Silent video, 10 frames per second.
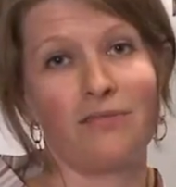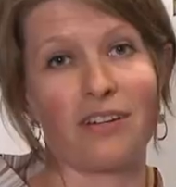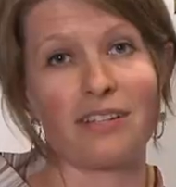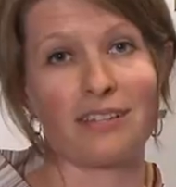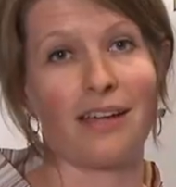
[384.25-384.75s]

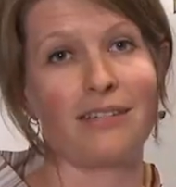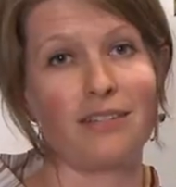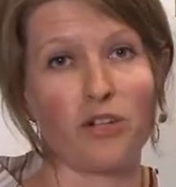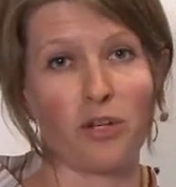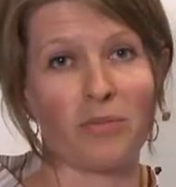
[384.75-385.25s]
fungicides,
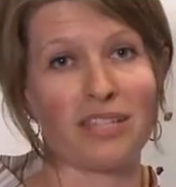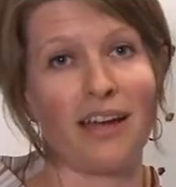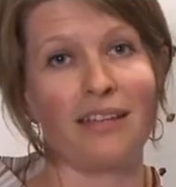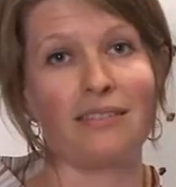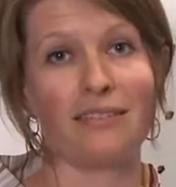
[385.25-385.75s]
and
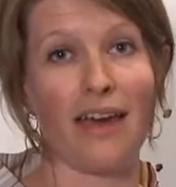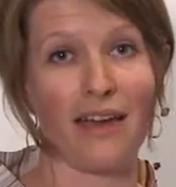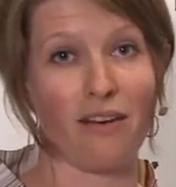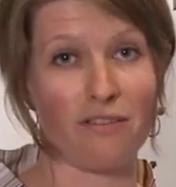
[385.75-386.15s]
herbicides that